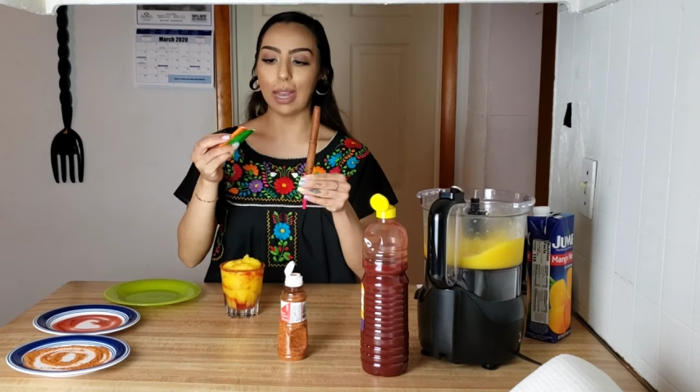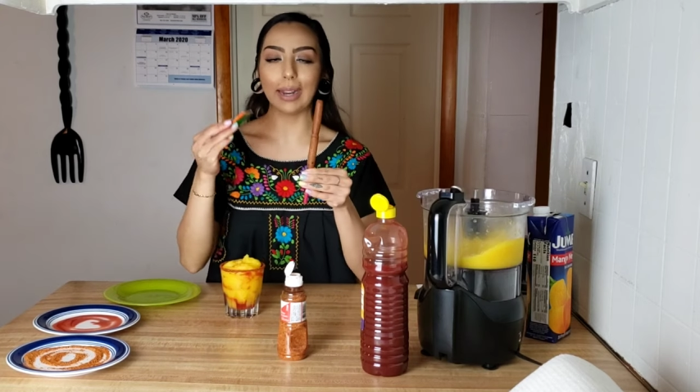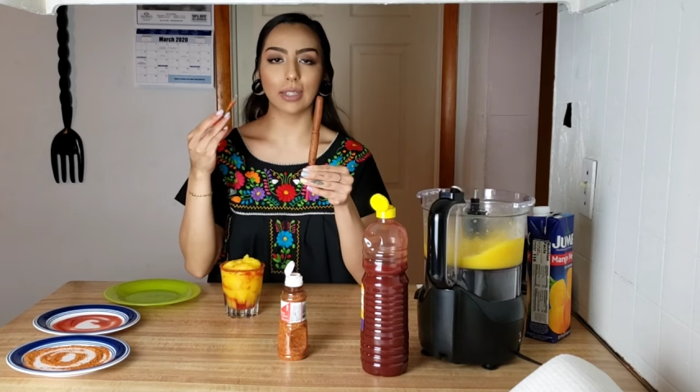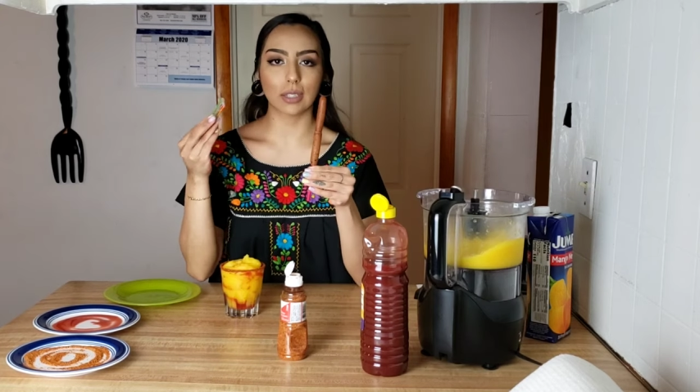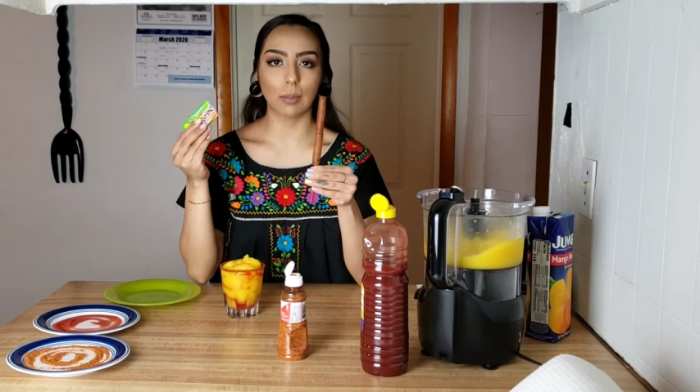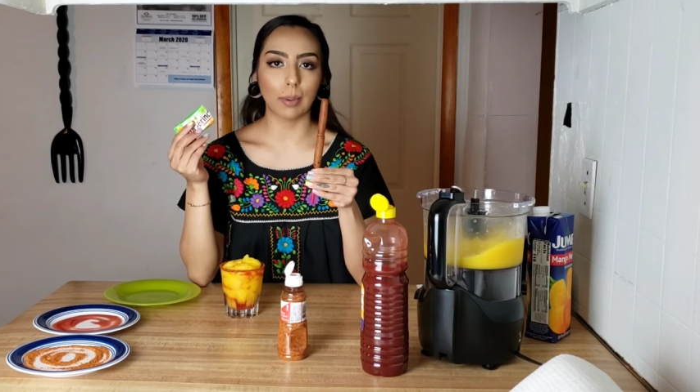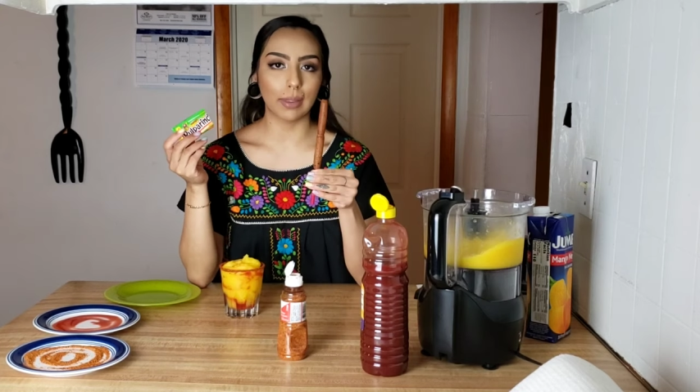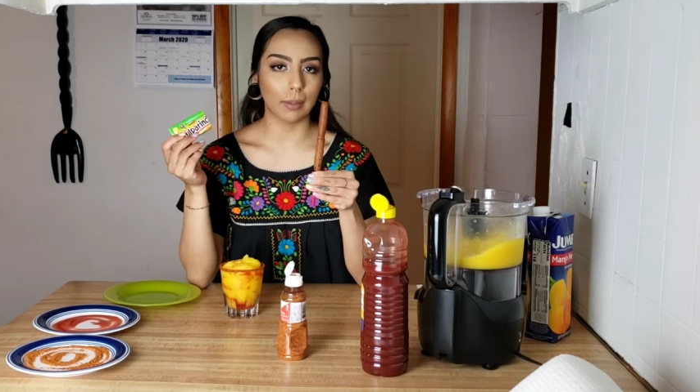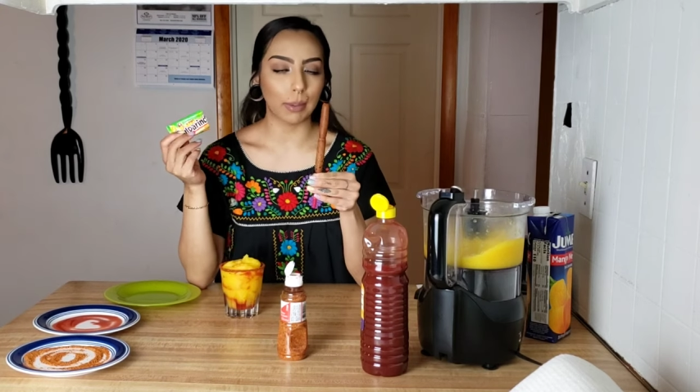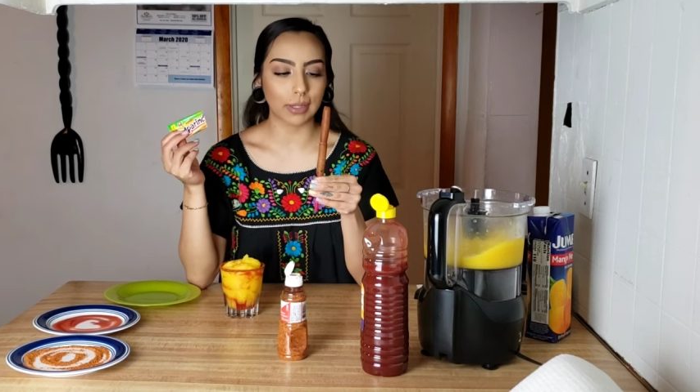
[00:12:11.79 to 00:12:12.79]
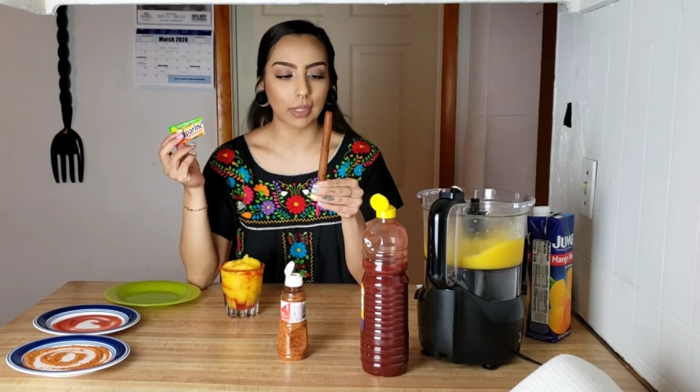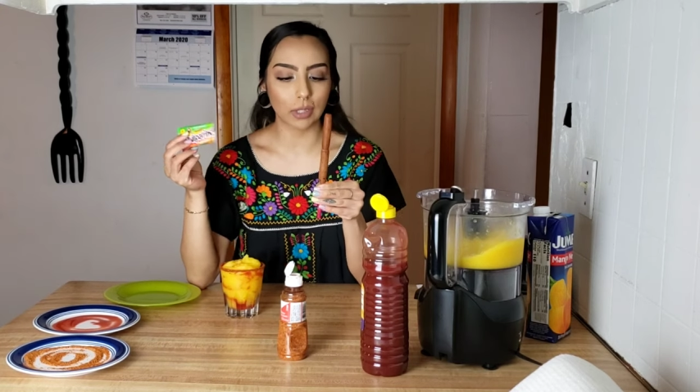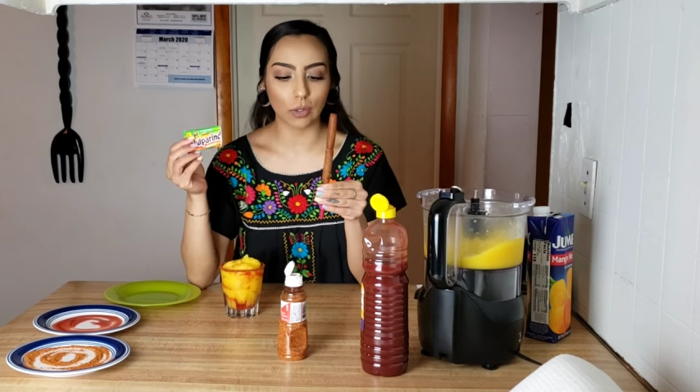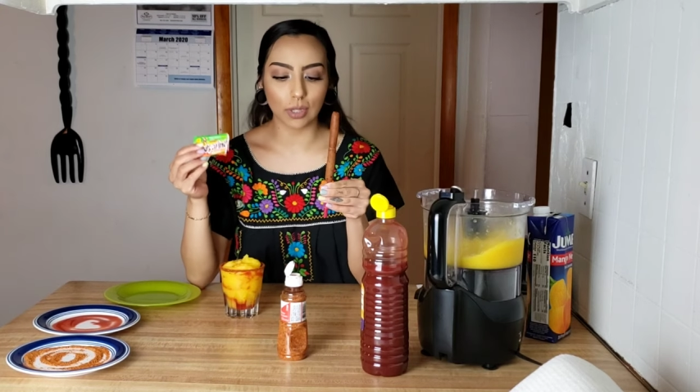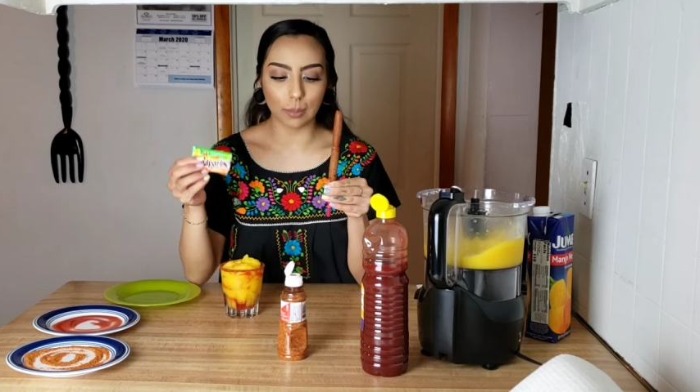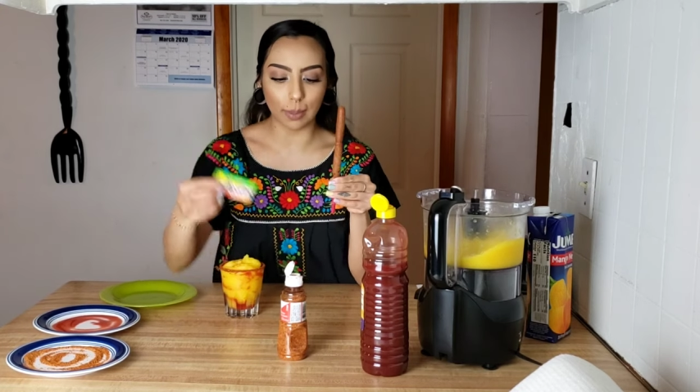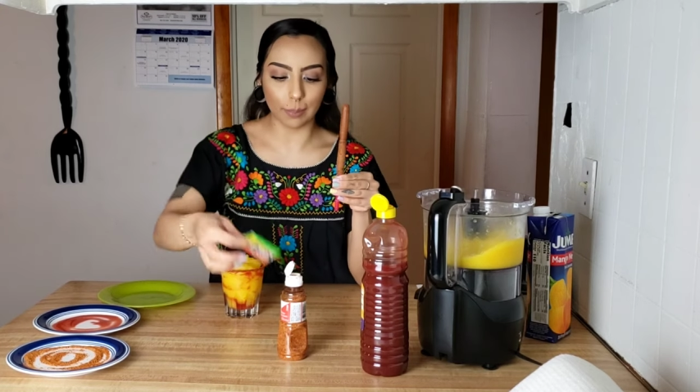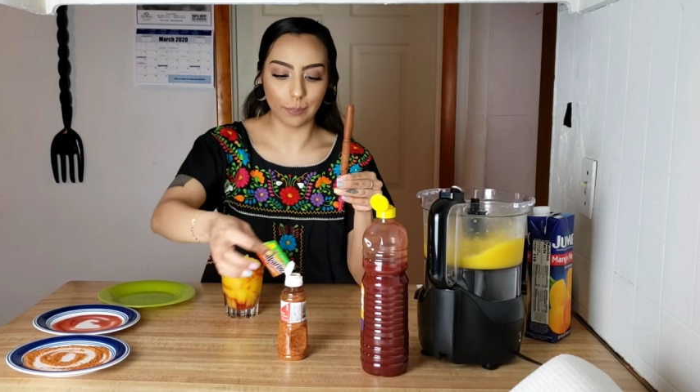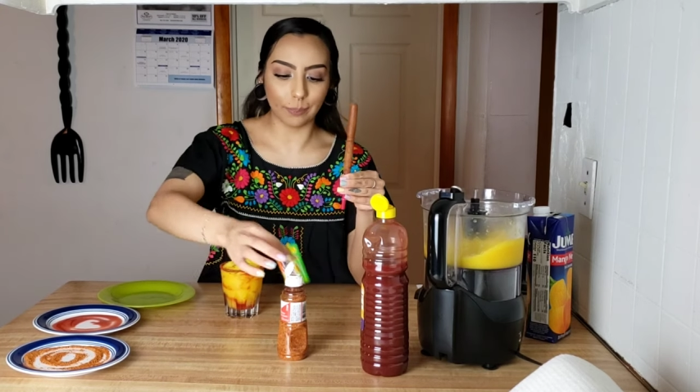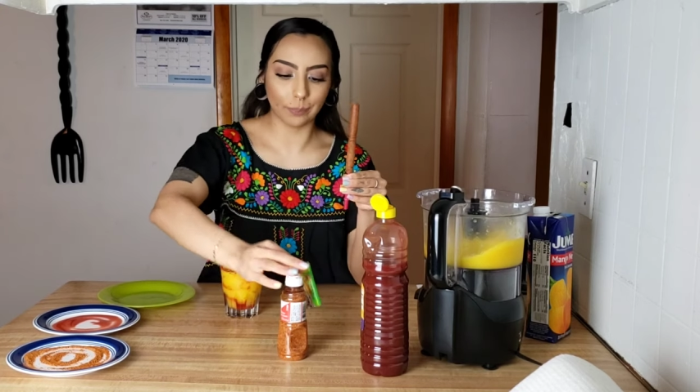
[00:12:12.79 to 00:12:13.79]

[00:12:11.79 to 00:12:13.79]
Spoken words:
I didn't stop by the Mexican store today, but